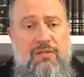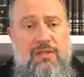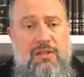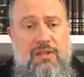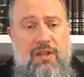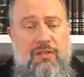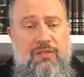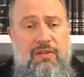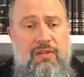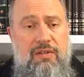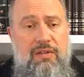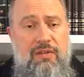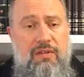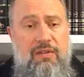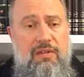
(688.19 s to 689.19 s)
discover
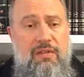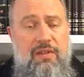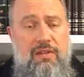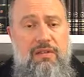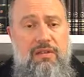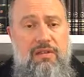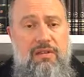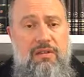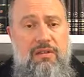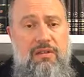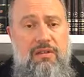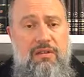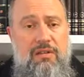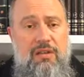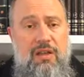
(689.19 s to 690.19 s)
the
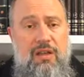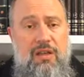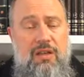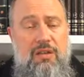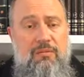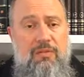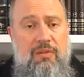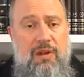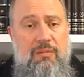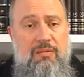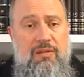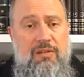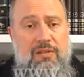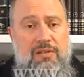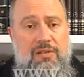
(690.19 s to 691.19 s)
halachic
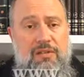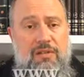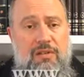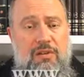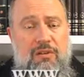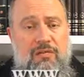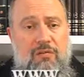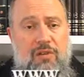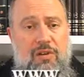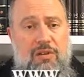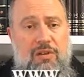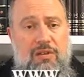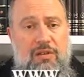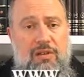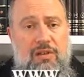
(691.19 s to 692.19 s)
parameters of
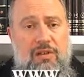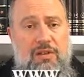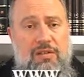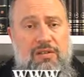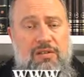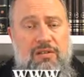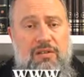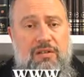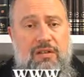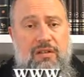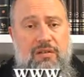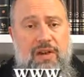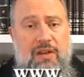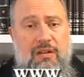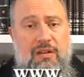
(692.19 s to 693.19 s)
what it is
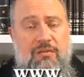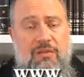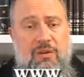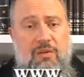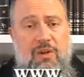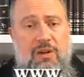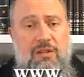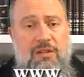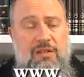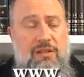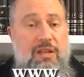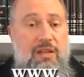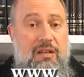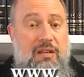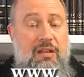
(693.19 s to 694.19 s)
correct and required to
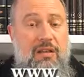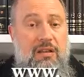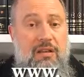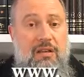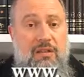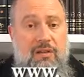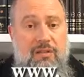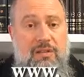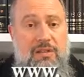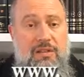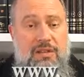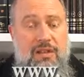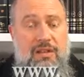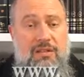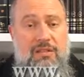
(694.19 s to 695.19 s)
say on these
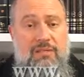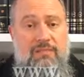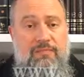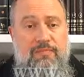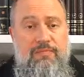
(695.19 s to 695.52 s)
days.